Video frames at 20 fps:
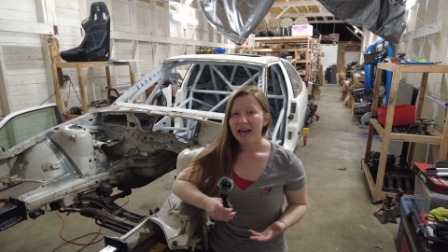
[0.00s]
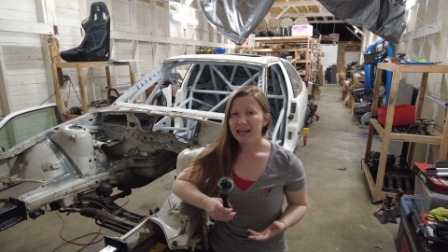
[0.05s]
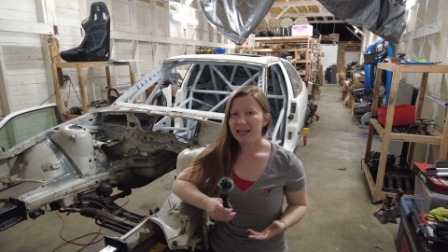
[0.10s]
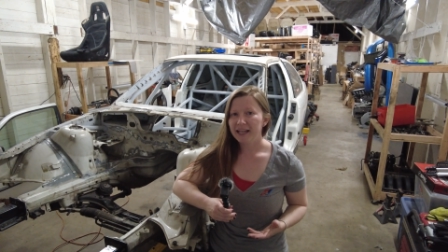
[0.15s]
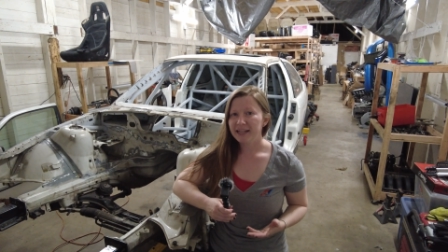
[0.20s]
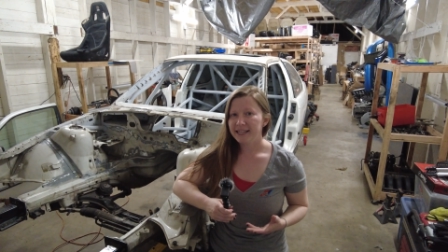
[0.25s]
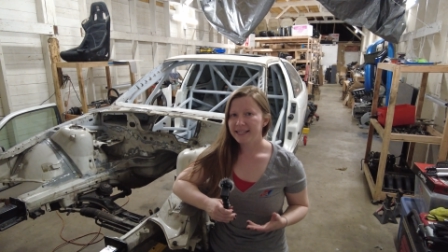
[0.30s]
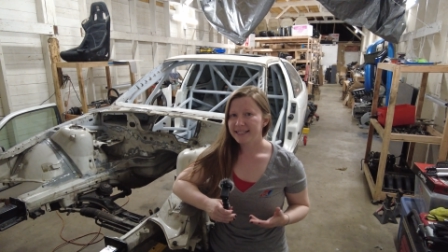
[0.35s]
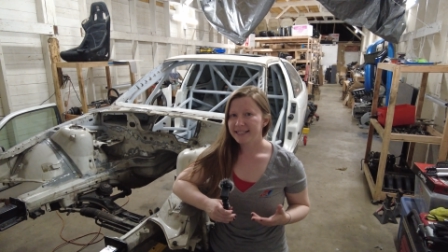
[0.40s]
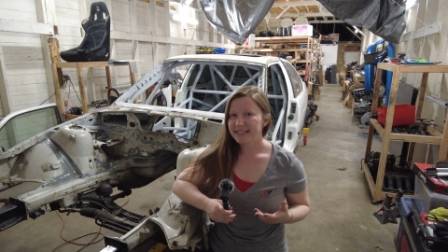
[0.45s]

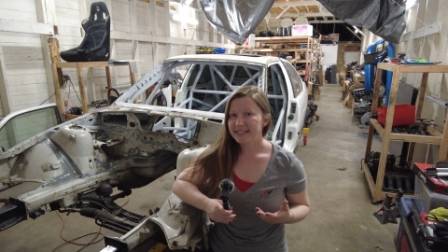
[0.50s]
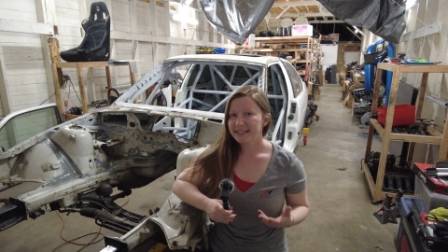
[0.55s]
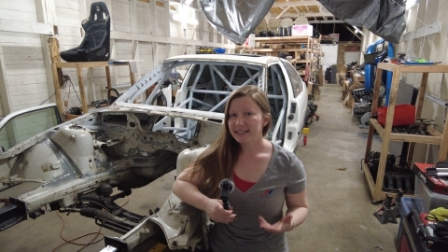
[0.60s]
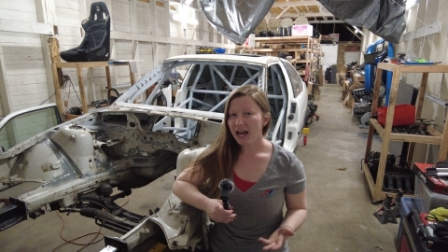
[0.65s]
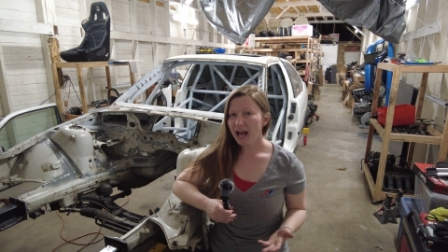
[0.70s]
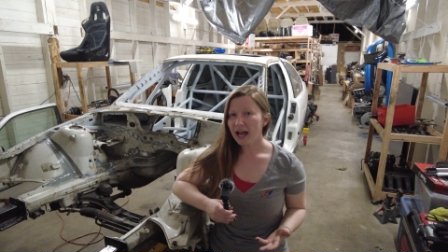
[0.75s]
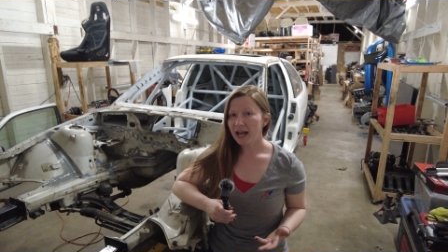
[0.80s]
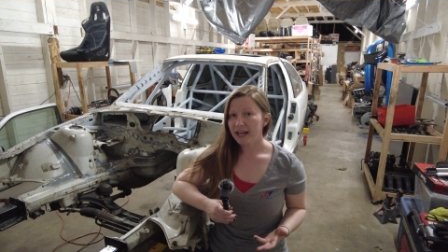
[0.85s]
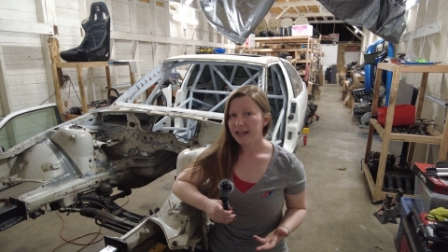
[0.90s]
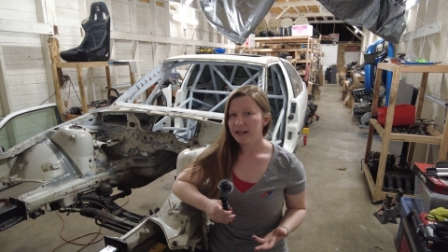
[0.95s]
And
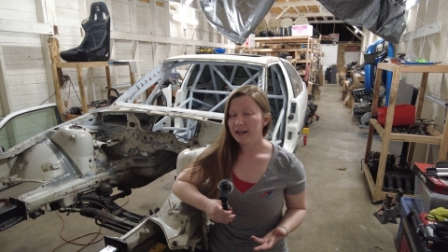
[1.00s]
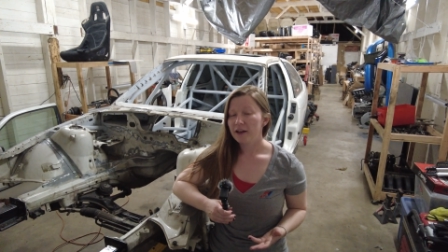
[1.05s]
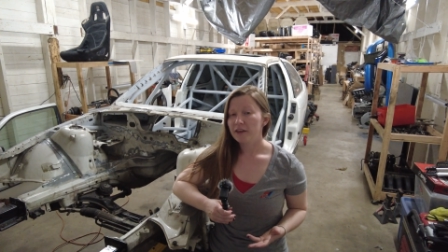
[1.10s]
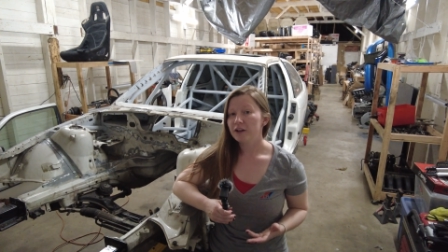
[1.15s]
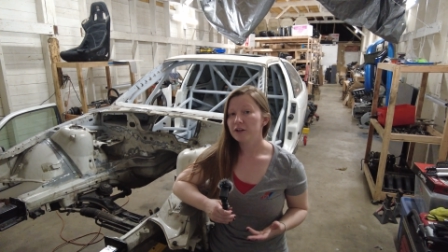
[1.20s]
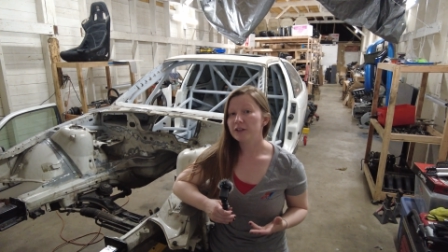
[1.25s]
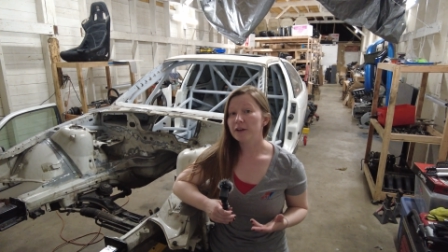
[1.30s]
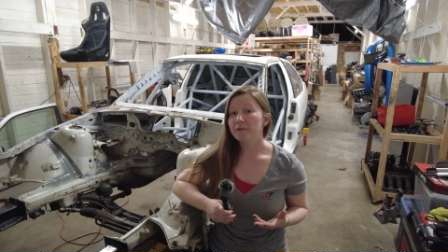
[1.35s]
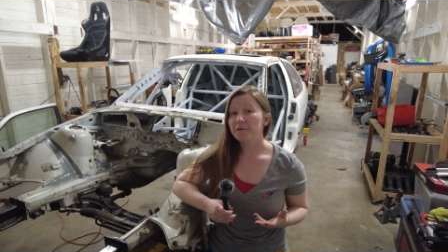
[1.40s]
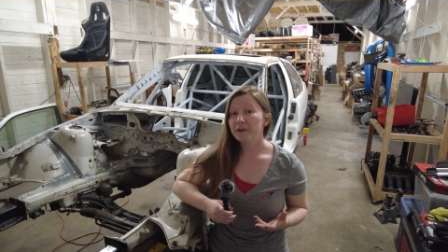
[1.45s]
inside,
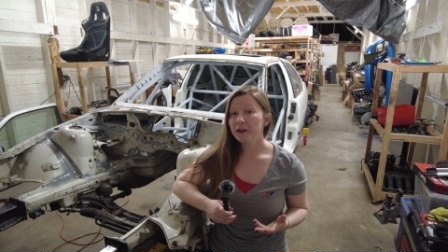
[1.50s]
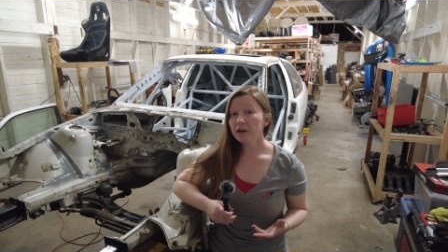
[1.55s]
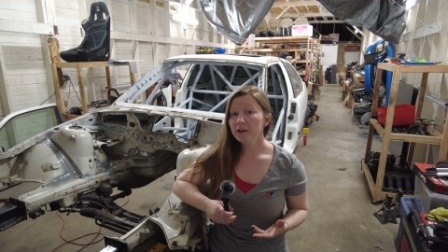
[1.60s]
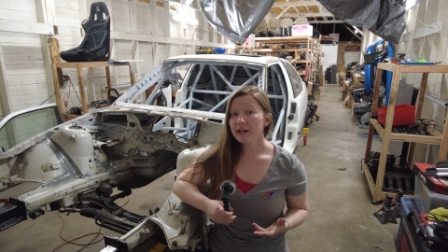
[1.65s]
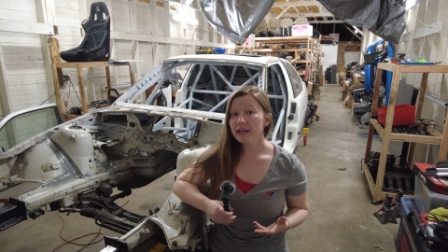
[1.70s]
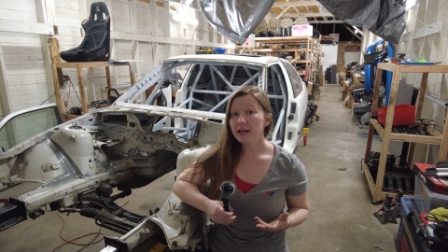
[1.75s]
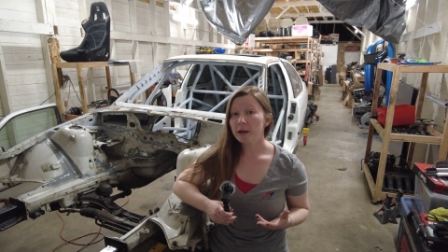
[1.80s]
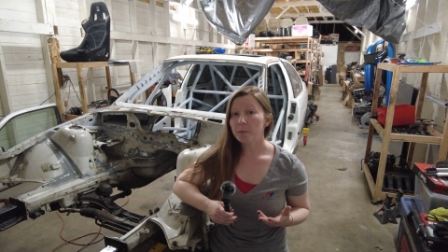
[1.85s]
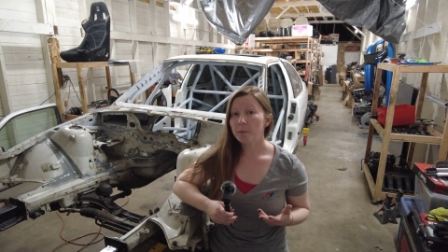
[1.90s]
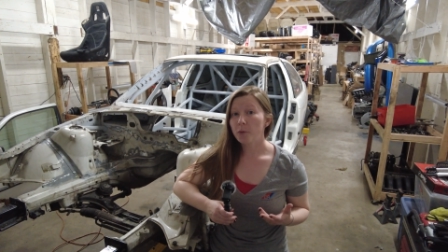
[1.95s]
there's a
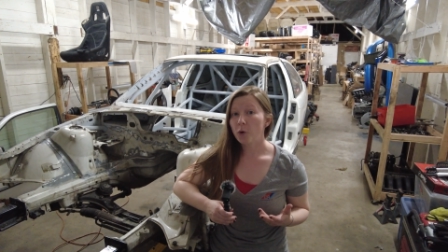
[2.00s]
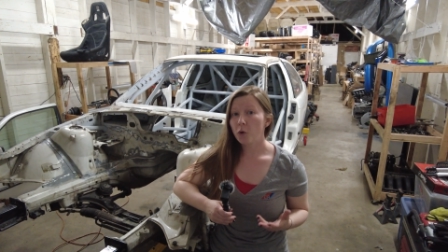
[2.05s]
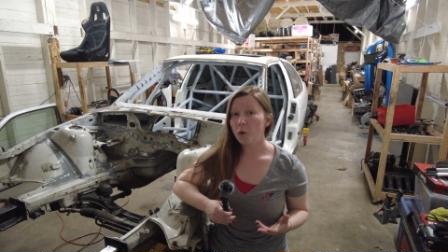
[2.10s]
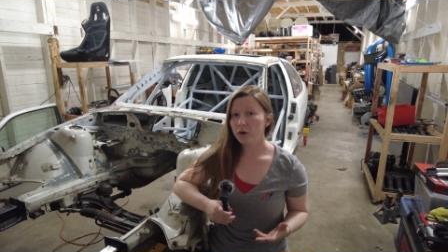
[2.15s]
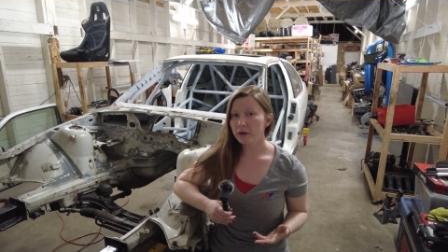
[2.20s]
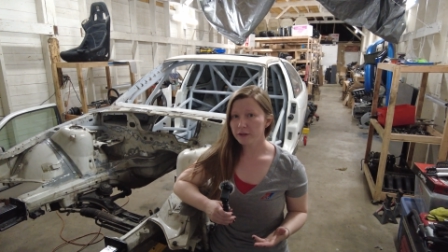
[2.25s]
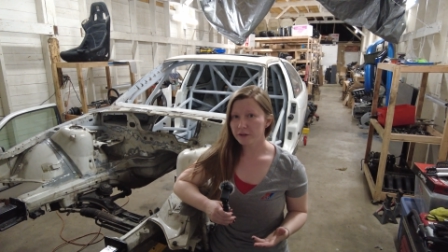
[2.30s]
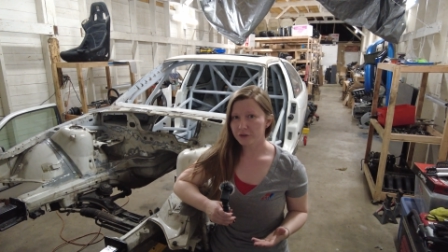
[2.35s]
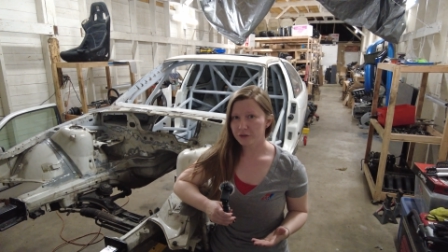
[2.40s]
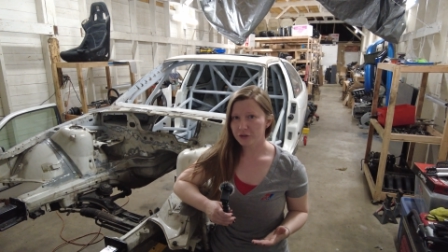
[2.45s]
very
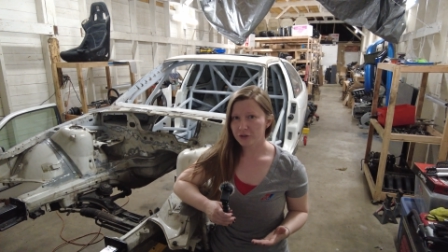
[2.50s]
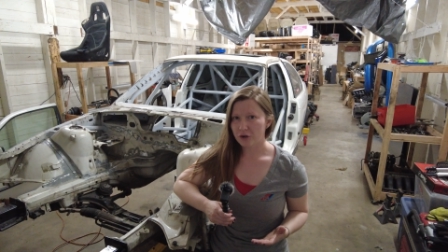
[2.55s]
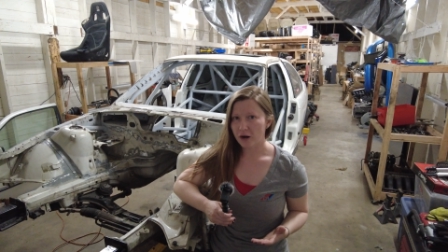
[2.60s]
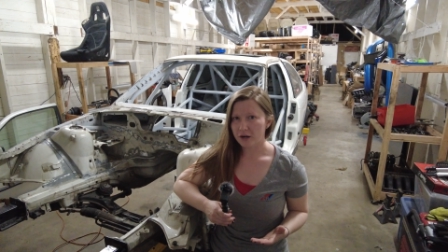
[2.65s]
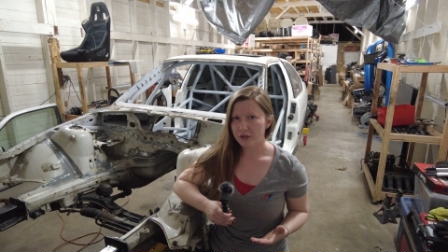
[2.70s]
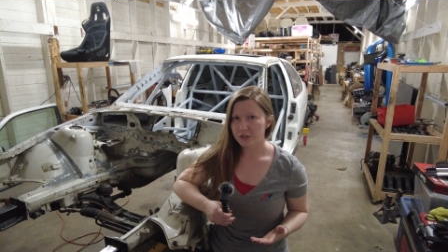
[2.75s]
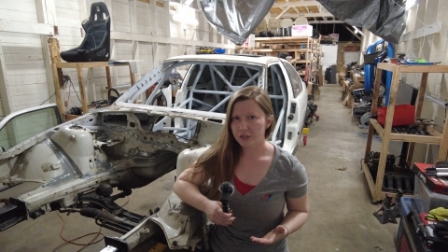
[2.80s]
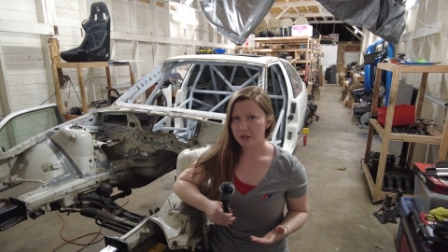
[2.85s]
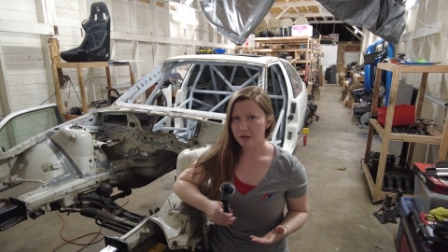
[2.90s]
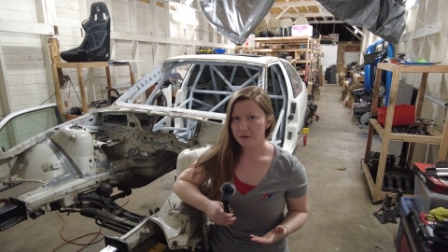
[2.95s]
important
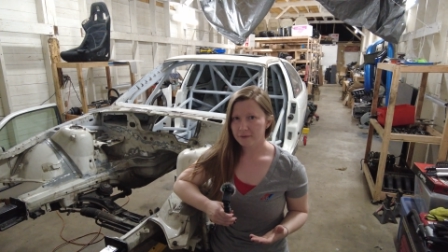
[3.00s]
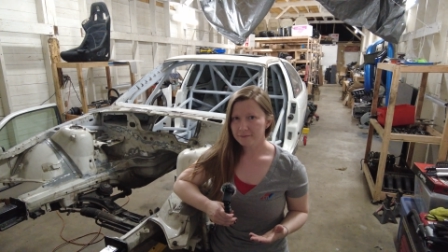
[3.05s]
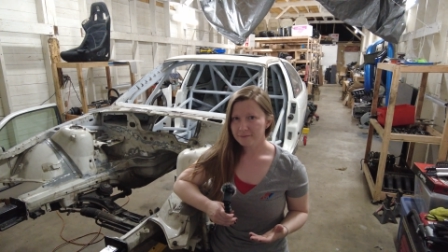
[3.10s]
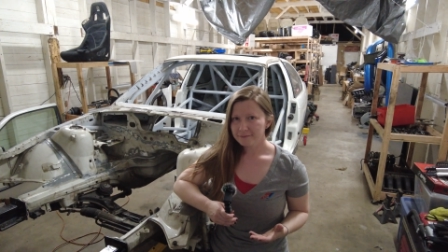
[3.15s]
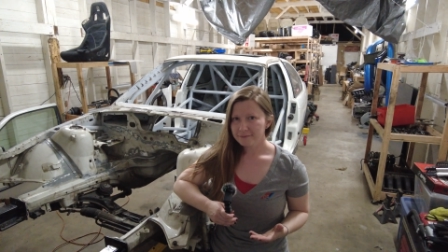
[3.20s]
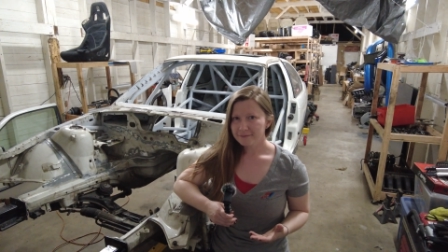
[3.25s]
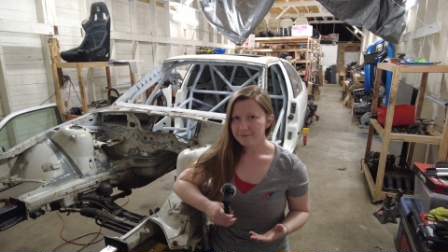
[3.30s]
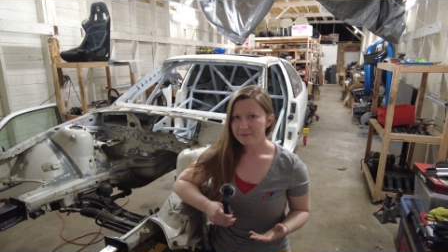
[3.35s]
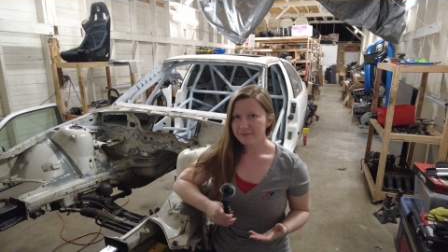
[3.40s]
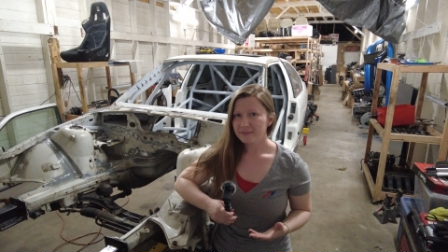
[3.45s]
structure.
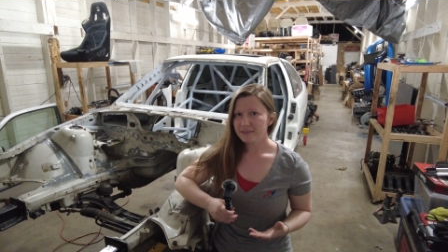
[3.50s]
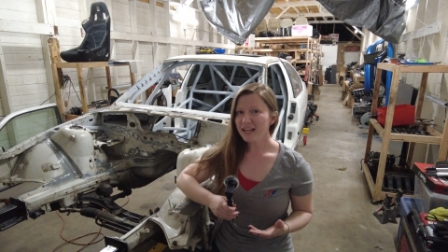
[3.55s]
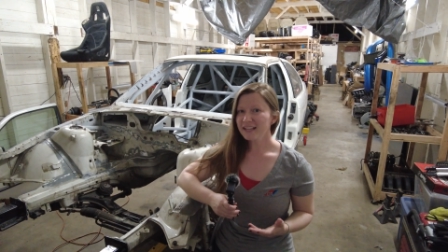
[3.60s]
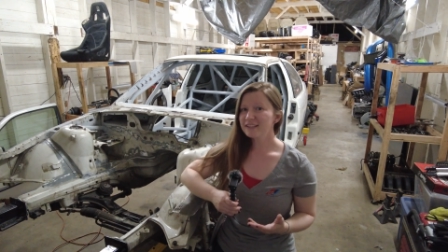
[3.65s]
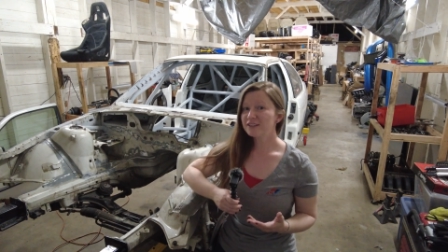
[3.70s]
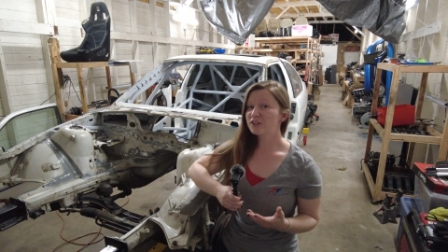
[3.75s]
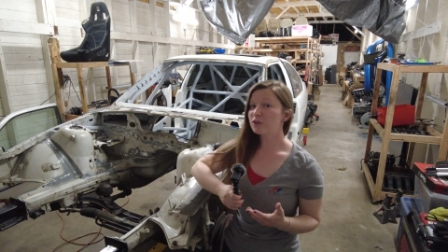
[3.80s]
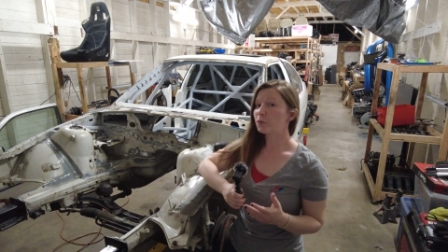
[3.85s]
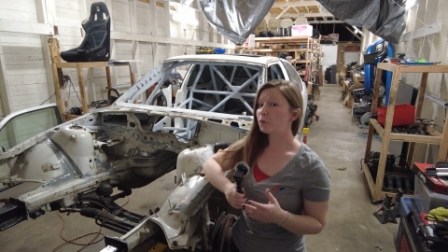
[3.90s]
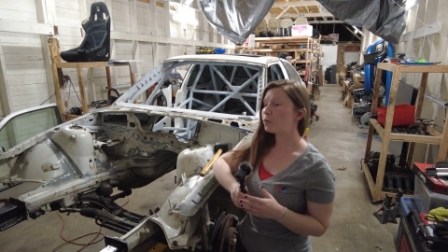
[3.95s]

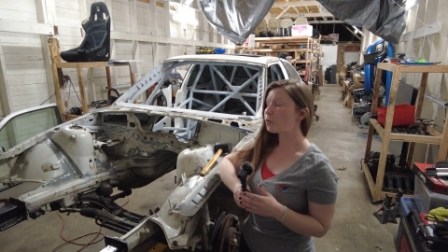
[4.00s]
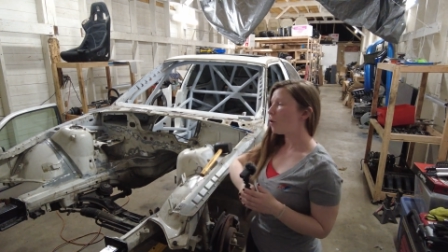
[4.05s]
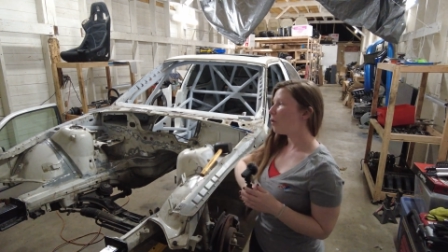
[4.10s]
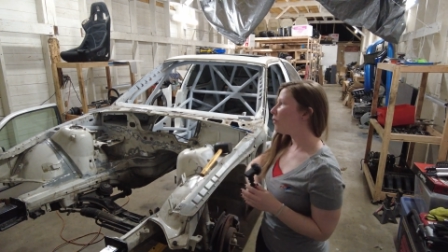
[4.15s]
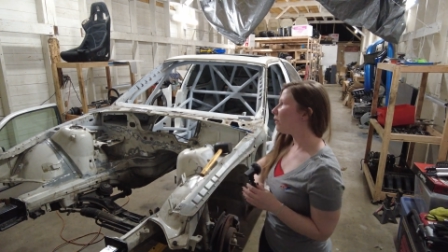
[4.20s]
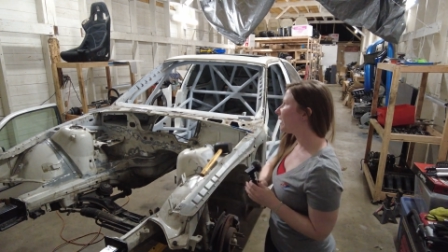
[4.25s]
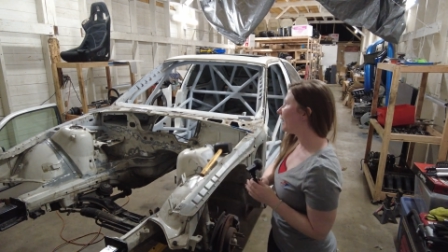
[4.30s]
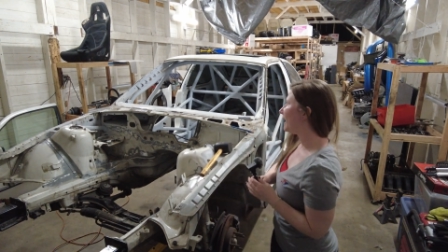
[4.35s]
That's the roll